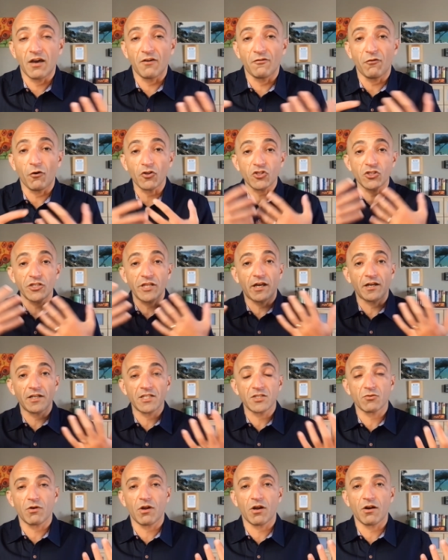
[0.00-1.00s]

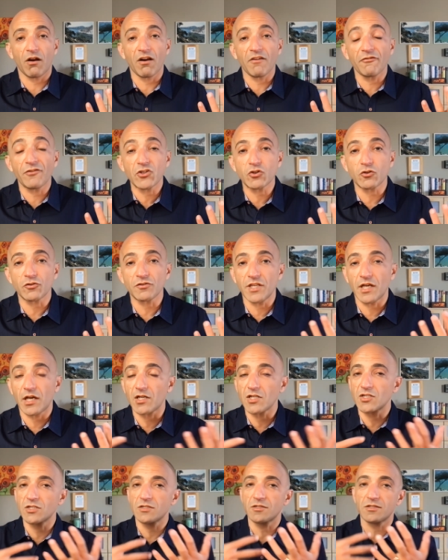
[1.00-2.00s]
functionalities around artificial
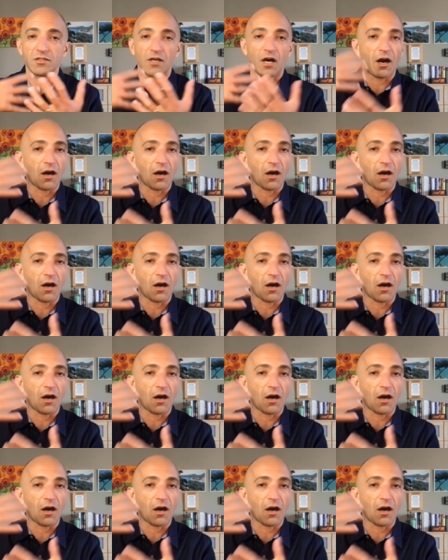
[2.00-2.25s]
intelligence,